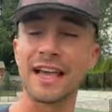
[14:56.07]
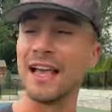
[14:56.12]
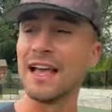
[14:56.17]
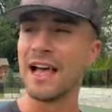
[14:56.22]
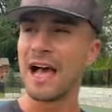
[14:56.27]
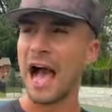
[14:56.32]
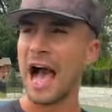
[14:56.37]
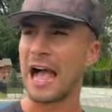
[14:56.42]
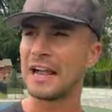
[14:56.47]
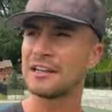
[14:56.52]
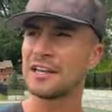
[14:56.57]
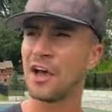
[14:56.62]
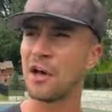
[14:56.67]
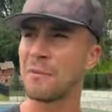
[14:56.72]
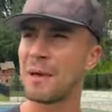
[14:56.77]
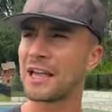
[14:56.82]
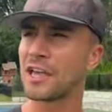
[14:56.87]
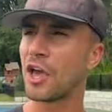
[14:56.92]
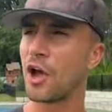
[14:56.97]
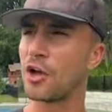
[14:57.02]
kick? I
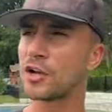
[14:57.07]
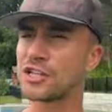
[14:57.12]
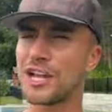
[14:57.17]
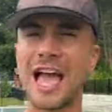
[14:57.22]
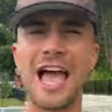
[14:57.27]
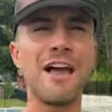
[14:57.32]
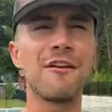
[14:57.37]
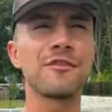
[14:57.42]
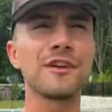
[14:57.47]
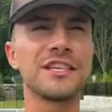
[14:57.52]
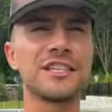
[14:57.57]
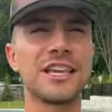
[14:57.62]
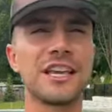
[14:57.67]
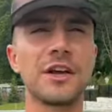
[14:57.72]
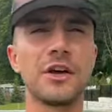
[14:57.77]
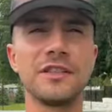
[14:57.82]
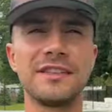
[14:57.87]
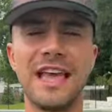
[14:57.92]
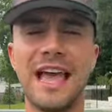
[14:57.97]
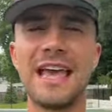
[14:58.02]
tell my coach every
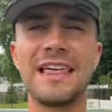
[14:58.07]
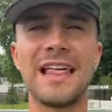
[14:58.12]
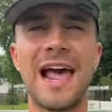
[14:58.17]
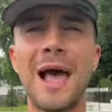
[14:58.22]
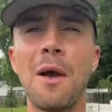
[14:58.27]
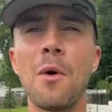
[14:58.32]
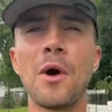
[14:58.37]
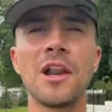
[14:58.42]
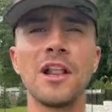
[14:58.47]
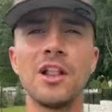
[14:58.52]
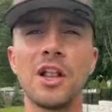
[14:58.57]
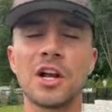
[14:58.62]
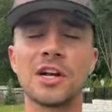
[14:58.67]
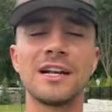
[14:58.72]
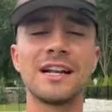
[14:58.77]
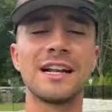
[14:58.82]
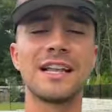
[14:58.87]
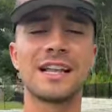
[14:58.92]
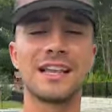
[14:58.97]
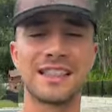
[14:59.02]
single day that I want to
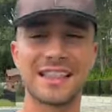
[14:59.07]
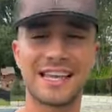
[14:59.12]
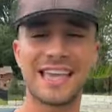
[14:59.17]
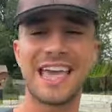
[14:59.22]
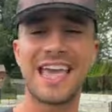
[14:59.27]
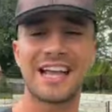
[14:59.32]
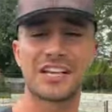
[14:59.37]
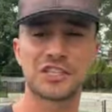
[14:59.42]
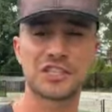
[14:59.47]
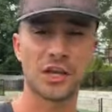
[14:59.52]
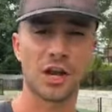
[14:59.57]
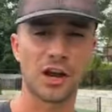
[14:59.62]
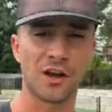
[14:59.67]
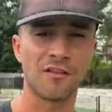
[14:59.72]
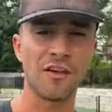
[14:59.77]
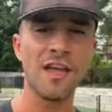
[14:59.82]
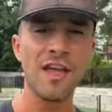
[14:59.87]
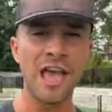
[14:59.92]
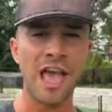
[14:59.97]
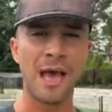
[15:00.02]
learn the, the kick
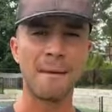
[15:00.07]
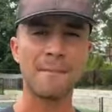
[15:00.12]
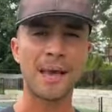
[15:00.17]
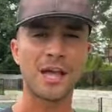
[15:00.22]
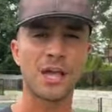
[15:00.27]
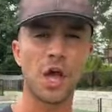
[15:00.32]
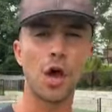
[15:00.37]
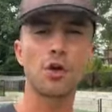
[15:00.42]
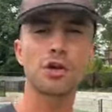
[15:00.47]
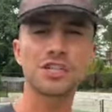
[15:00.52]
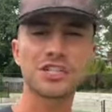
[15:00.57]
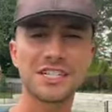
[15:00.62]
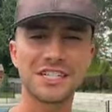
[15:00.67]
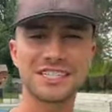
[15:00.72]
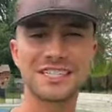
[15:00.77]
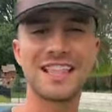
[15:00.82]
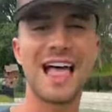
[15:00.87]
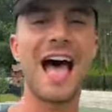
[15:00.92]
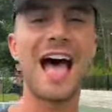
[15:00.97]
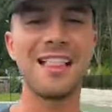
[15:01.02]
serve, and my coach
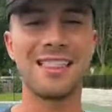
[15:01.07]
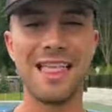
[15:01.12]
does